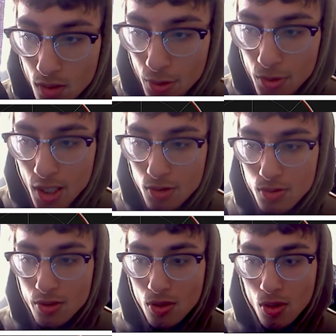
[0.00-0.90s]
Now you guys
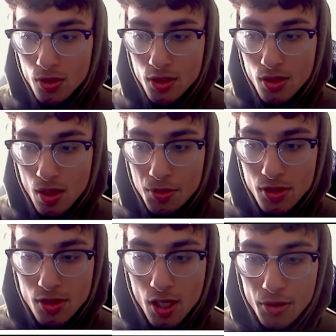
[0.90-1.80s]
will see all these
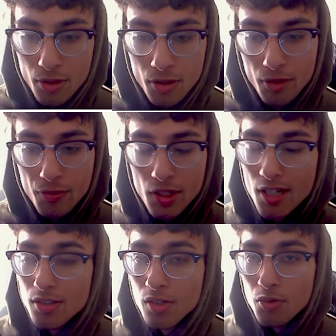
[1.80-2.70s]
options down here. If you
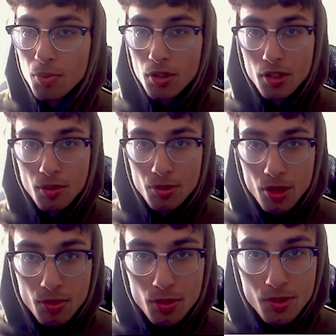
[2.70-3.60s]
guys never played
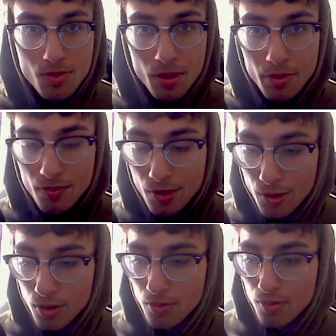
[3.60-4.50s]
MW, this might be
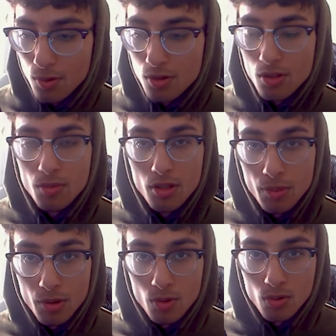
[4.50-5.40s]
very confusing, but
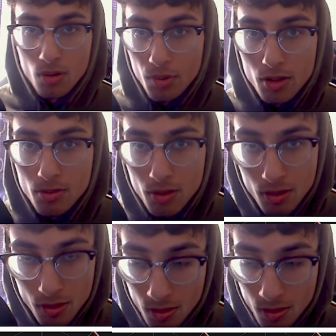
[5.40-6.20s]
let me explain this.